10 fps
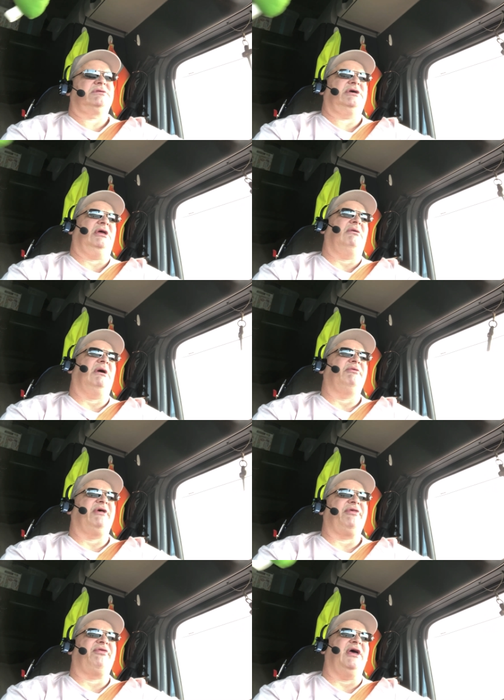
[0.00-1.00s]
You know, I was
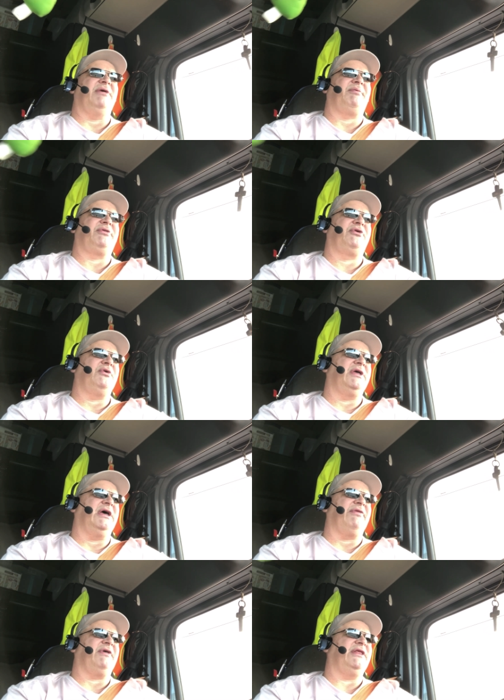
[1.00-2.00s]
at Schneider for two
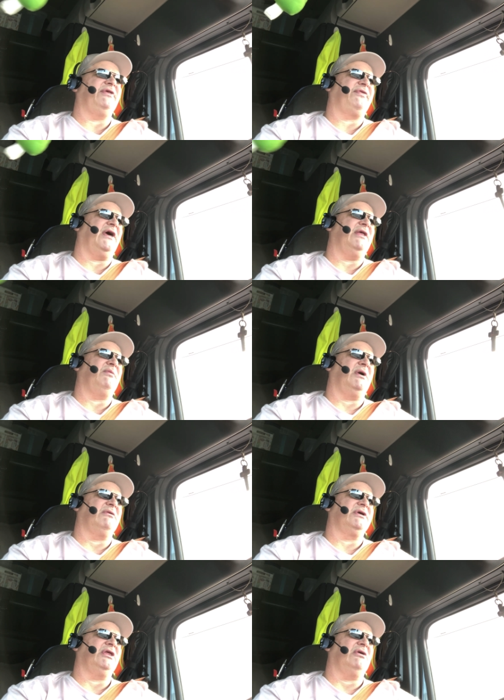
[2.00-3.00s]
years, and I decided,
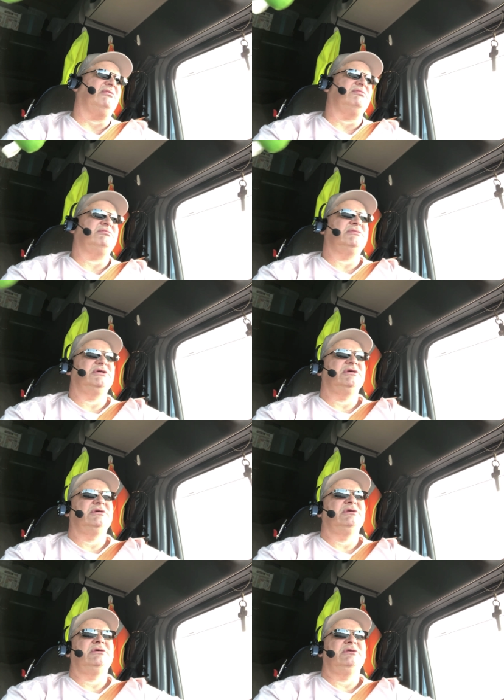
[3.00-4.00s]
well, you know,
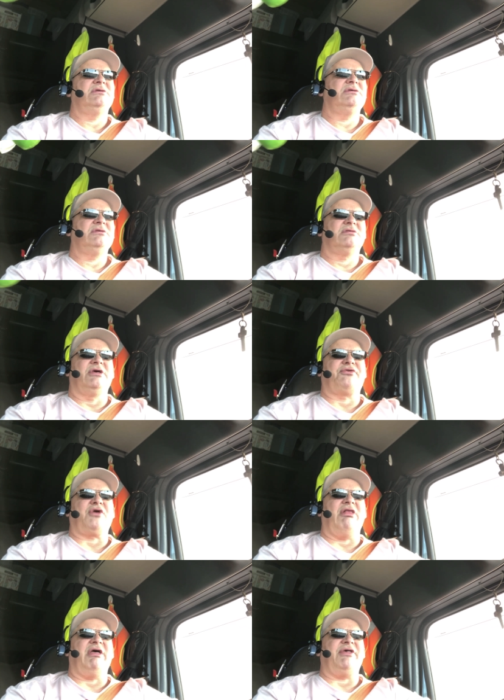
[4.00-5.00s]
let's
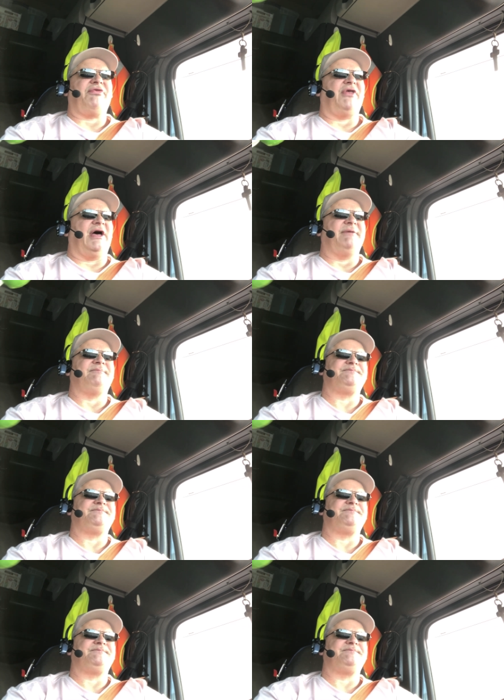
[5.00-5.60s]
try Landstar.